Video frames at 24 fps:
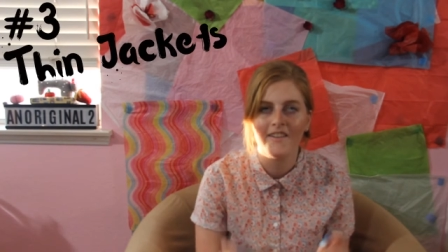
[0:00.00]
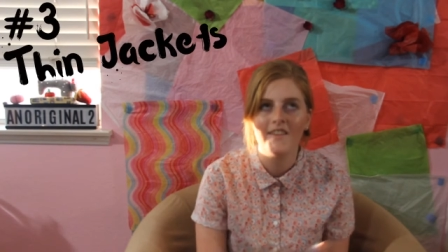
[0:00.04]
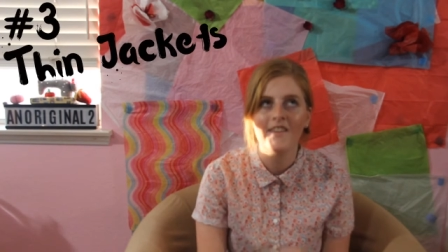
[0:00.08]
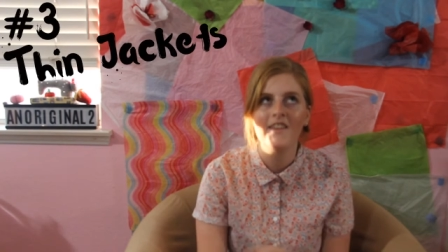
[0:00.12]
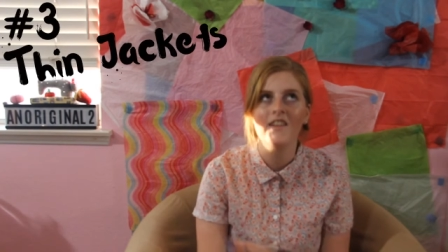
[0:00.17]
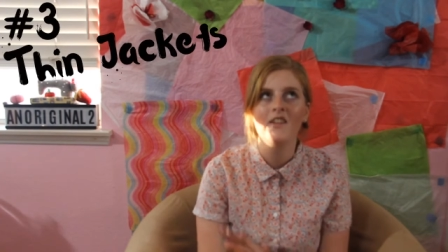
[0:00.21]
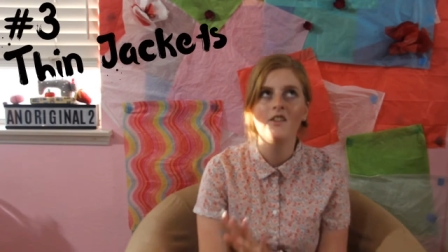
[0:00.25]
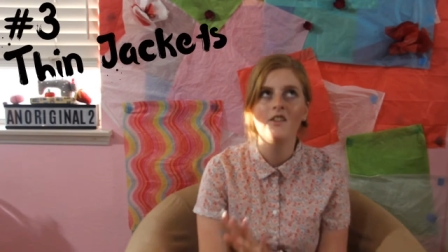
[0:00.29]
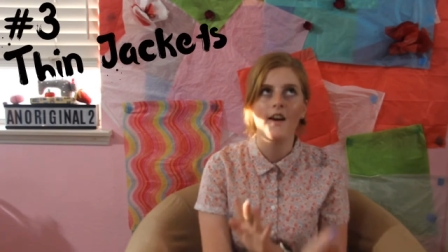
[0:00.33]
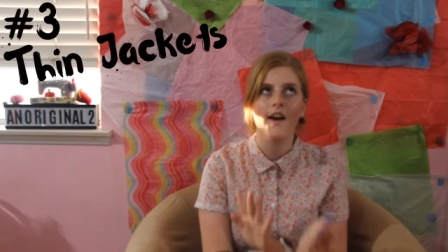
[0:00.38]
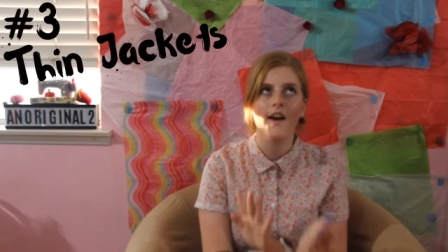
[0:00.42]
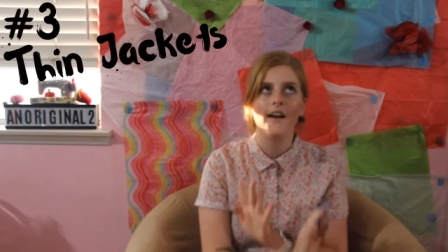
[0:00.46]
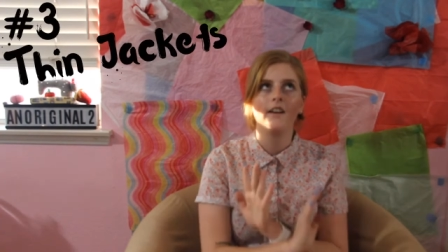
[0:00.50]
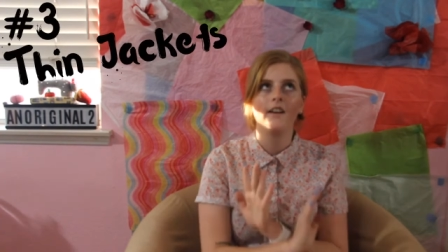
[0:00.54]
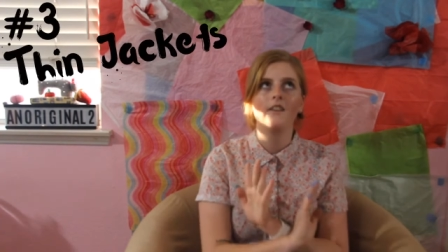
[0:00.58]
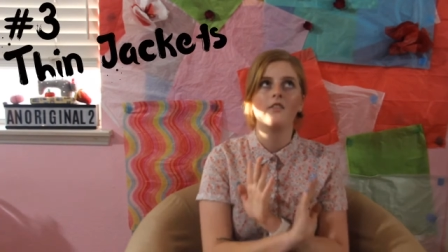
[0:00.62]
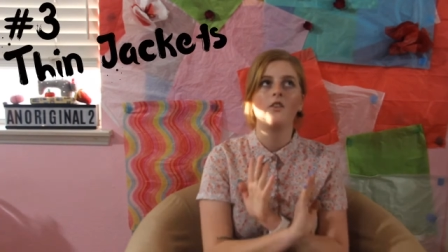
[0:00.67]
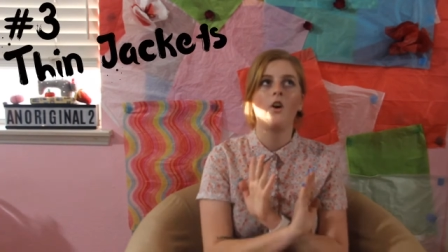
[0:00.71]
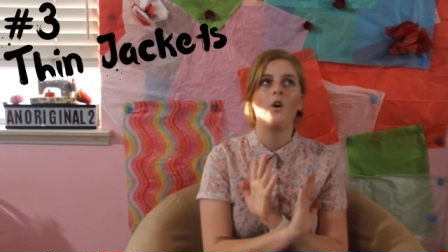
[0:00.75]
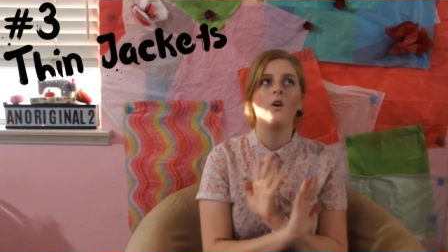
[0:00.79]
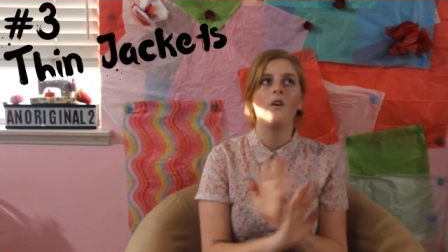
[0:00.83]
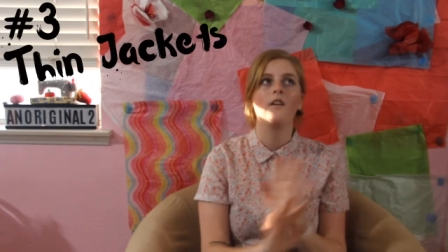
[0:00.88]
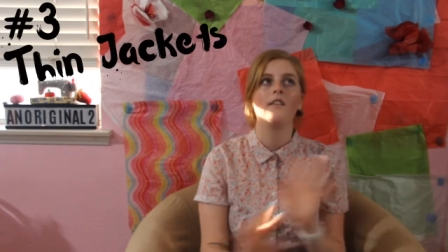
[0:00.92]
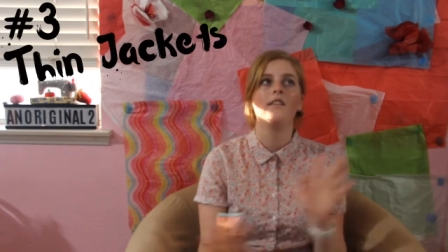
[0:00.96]
Thin jackets
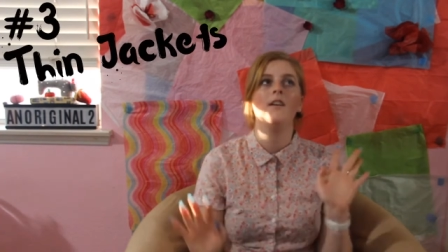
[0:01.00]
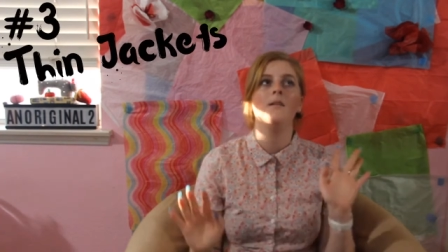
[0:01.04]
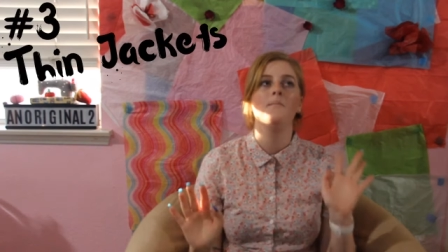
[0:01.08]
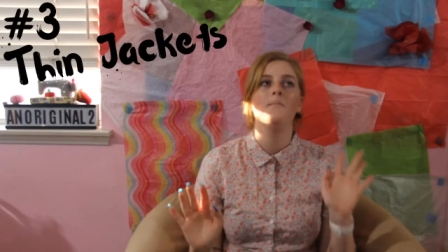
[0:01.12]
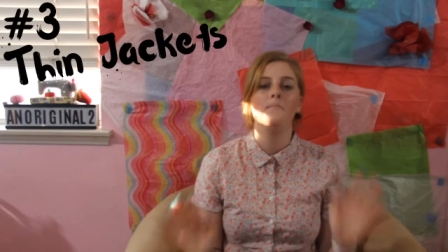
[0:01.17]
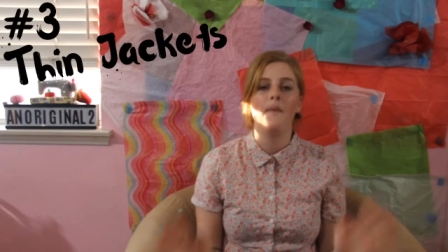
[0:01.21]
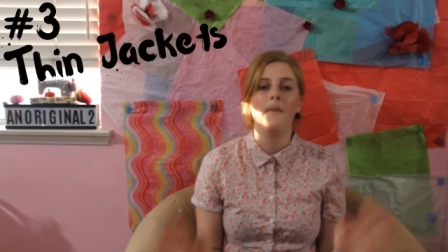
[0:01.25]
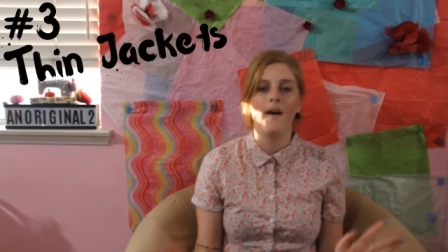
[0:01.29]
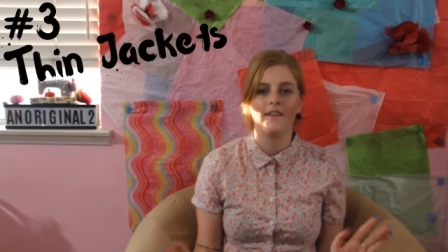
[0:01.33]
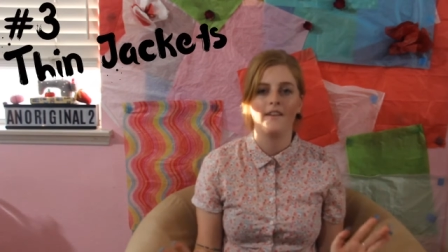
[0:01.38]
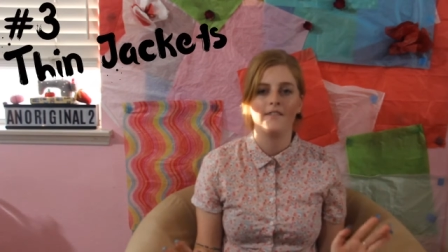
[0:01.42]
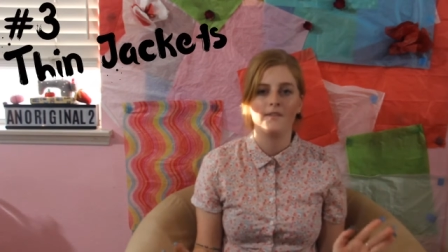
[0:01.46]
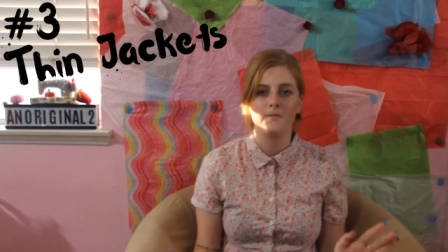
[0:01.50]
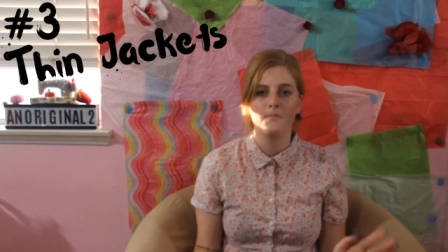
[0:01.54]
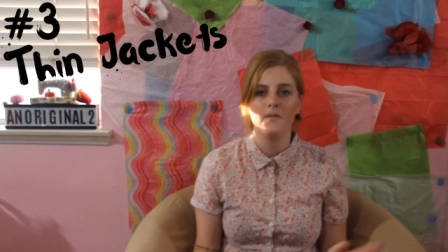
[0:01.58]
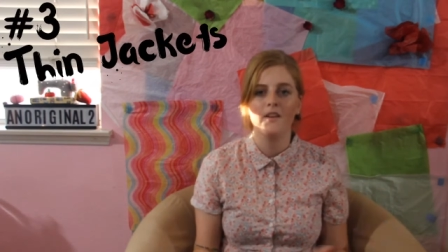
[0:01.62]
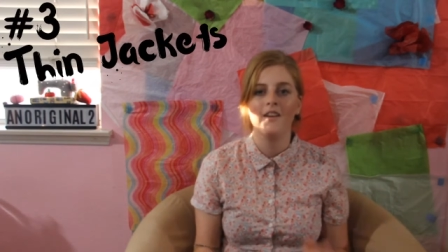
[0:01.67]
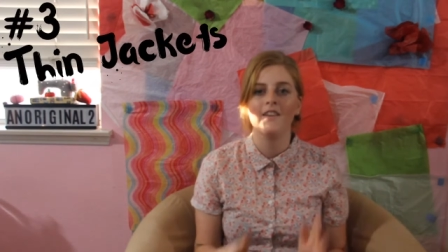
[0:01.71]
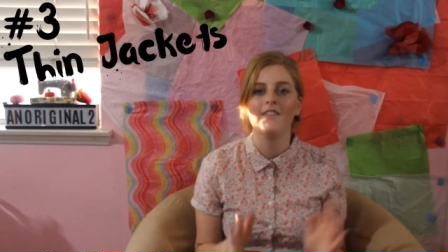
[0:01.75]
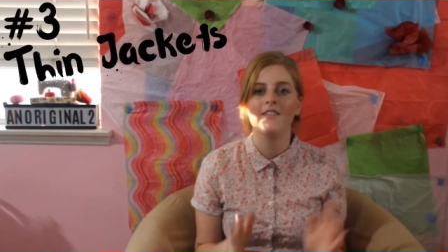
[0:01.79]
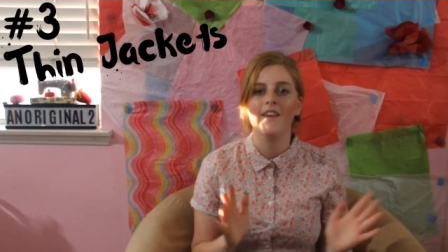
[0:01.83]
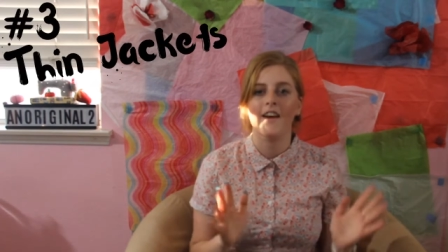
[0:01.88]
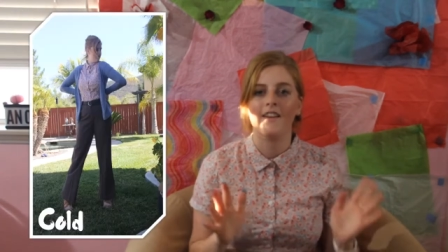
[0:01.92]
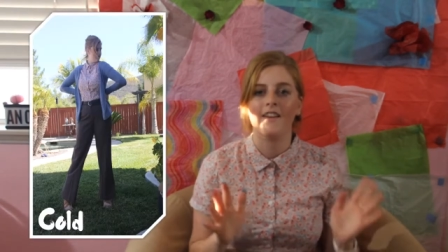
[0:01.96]
are the best
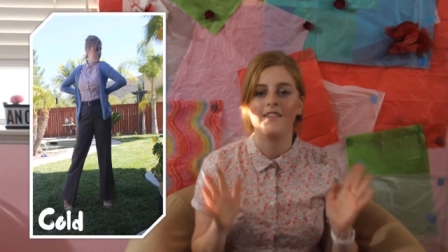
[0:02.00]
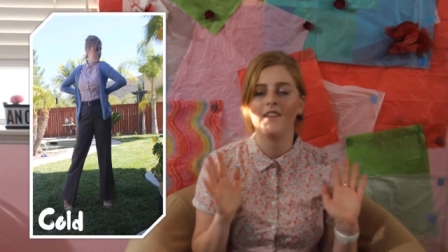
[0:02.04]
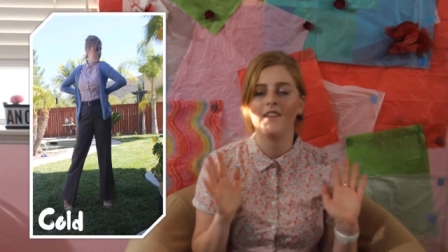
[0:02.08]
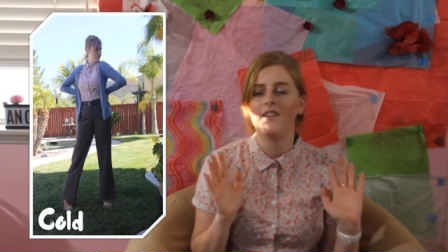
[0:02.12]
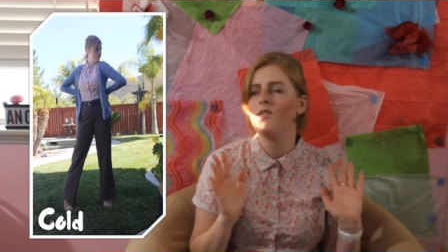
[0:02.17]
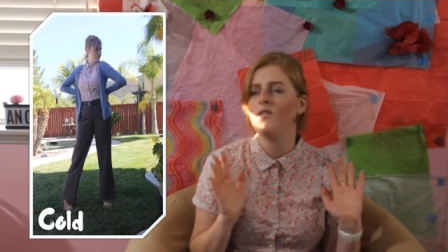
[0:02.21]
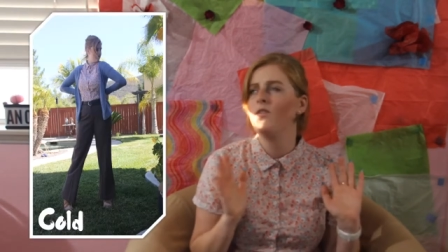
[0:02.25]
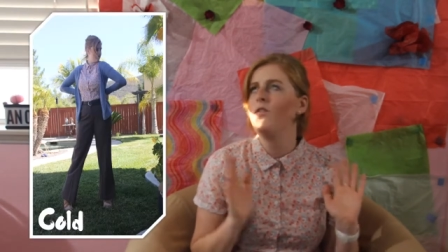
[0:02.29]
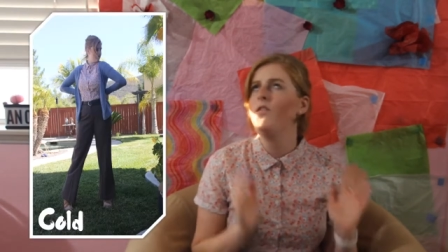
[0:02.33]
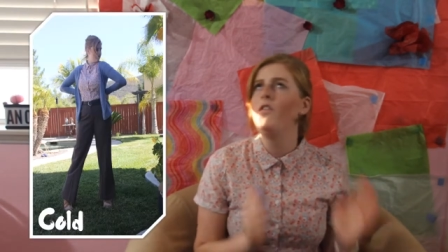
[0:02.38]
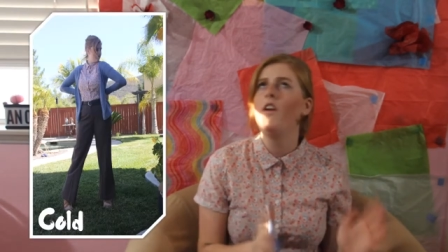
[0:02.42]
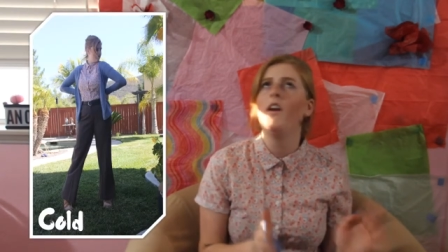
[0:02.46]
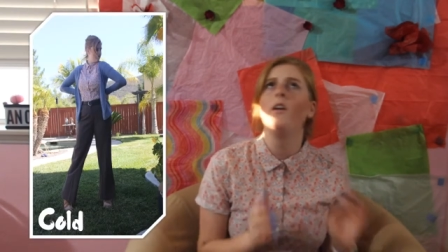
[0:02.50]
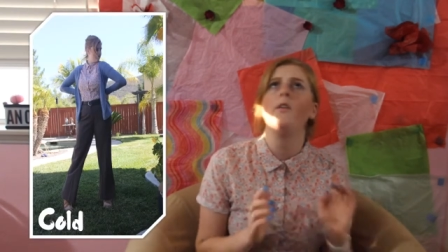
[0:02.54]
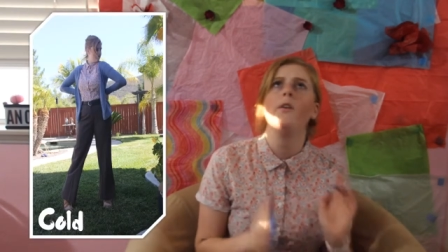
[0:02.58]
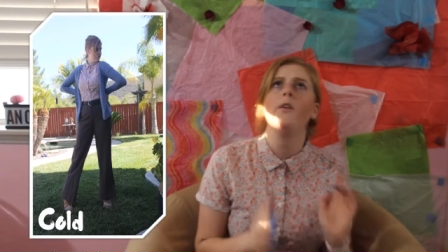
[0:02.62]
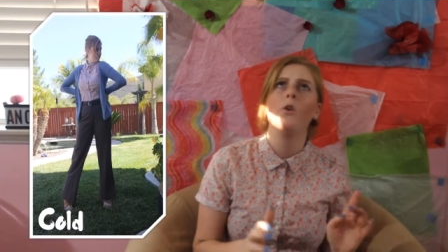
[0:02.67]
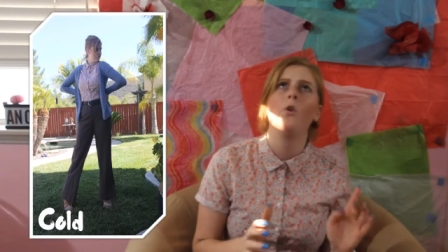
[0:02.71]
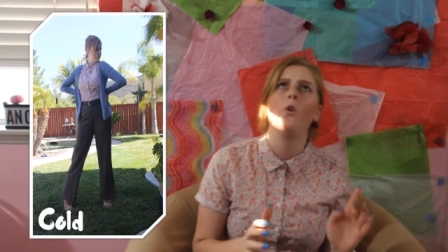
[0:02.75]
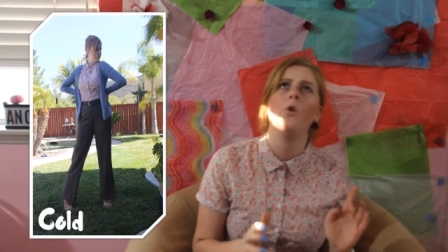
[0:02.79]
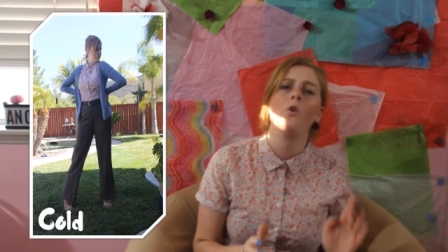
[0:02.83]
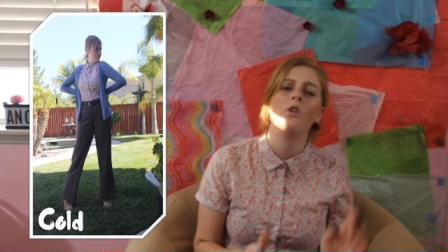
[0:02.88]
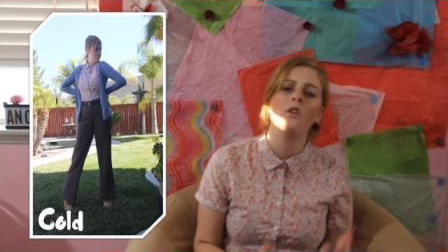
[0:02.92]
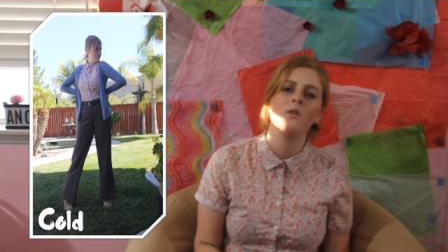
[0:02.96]
because yes, it's very
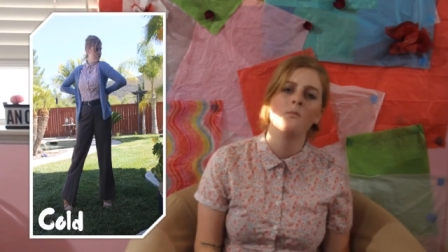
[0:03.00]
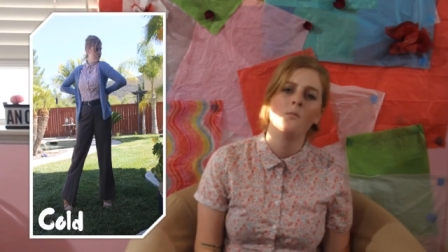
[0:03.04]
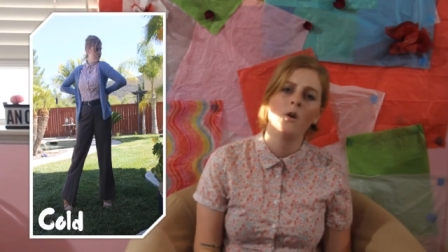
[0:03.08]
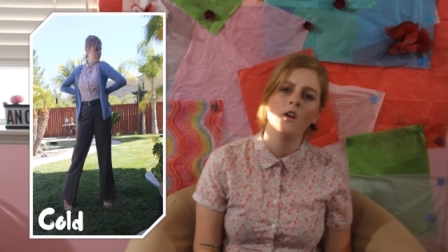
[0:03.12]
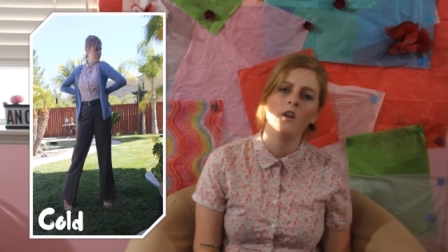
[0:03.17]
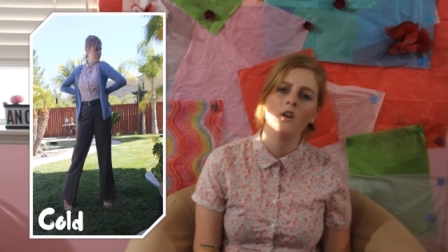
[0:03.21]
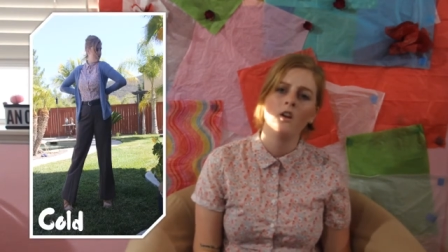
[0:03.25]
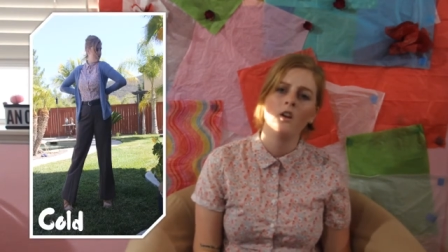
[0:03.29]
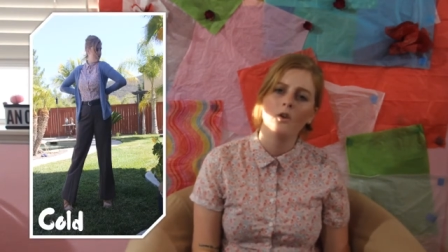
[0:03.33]
cold in the morning.